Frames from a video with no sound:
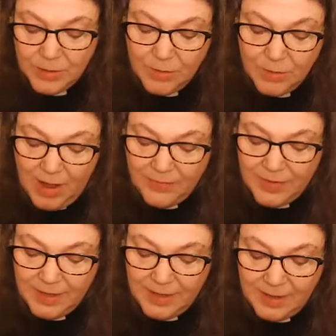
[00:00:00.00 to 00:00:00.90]
Too
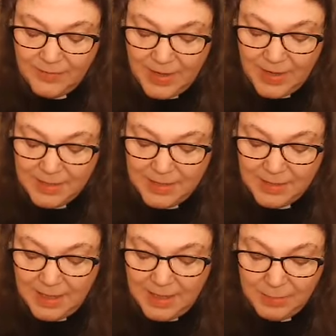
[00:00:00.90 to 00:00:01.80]
often they face the
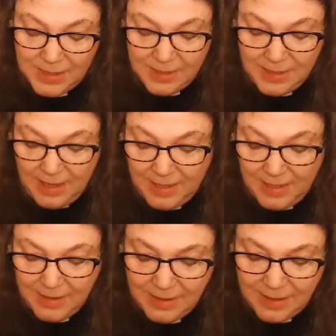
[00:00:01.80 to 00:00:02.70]
same
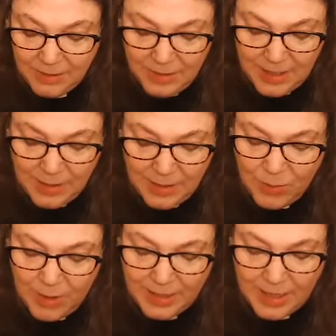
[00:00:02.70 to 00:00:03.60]
disdain that greeted
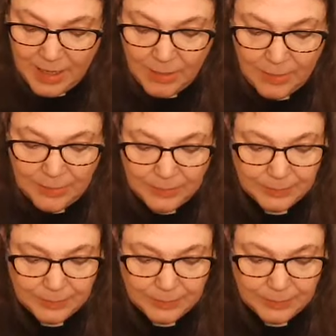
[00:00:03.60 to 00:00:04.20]
Juan Diego.